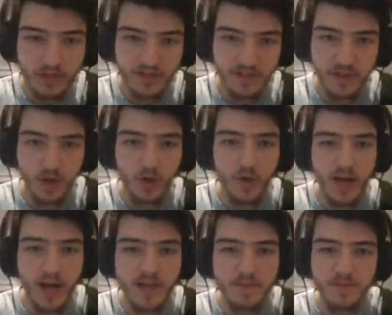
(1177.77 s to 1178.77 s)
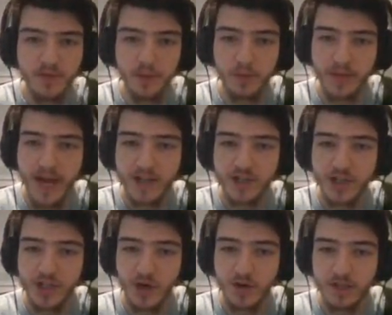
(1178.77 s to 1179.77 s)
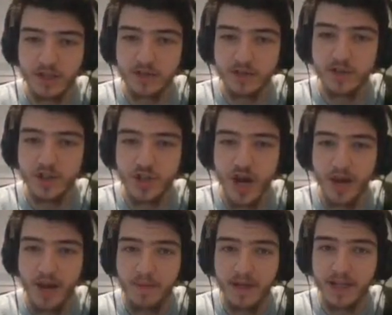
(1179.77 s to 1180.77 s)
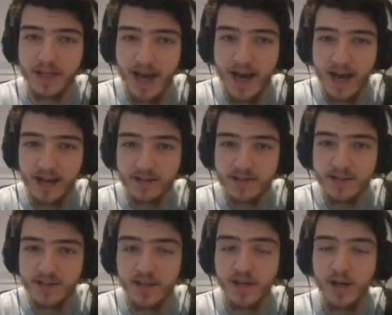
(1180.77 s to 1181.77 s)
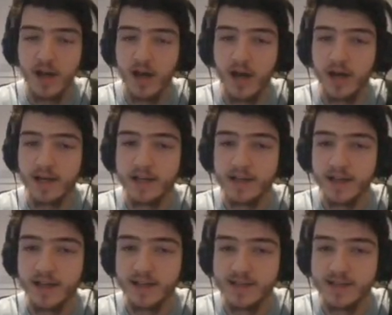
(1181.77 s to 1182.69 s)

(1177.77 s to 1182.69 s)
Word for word: stuff like that. Although it has been filled with action though. I get shot at by ghast. I get a